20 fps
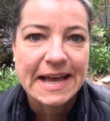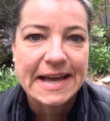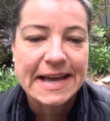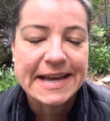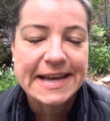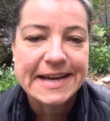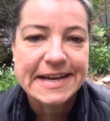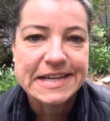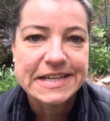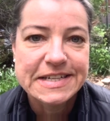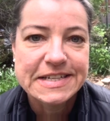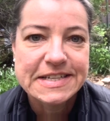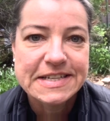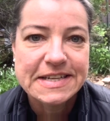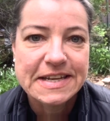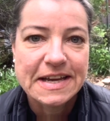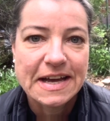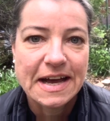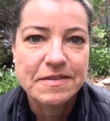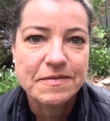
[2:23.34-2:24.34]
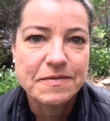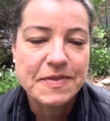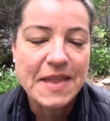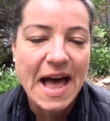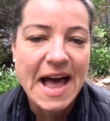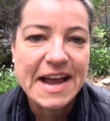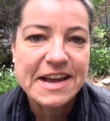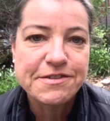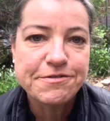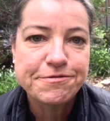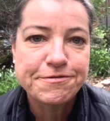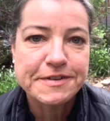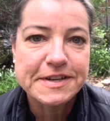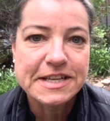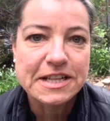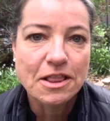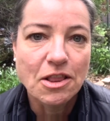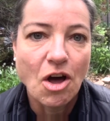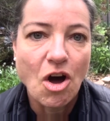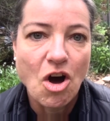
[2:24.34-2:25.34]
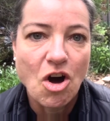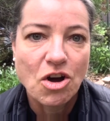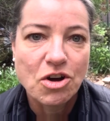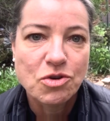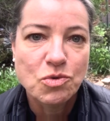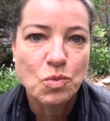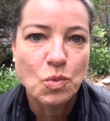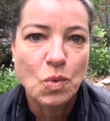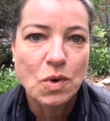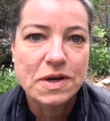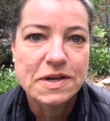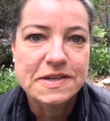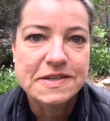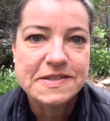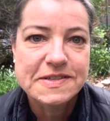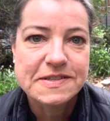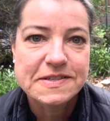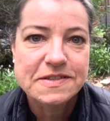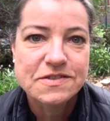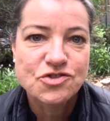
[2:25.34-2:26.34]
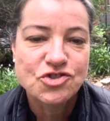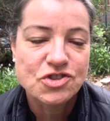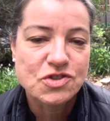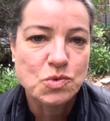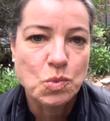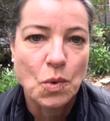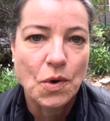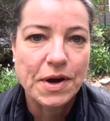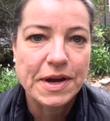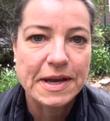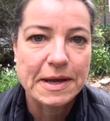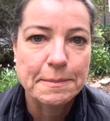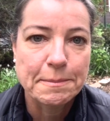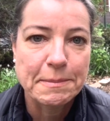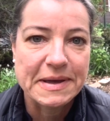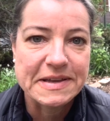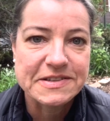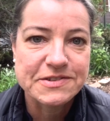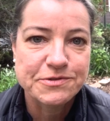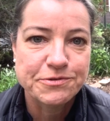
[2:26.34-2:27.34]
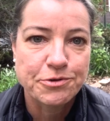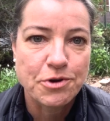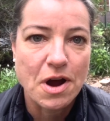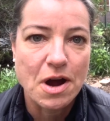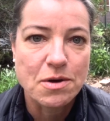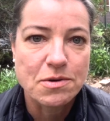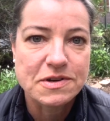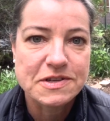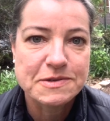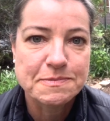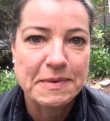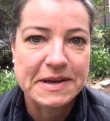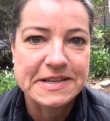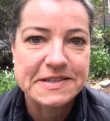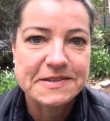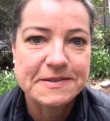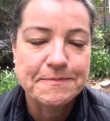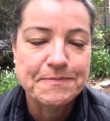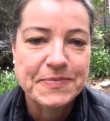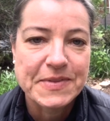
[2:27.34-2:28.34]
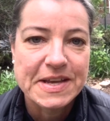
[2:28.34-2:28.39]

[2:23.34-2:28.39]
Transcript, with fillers: And nine feet long was just working best for our space.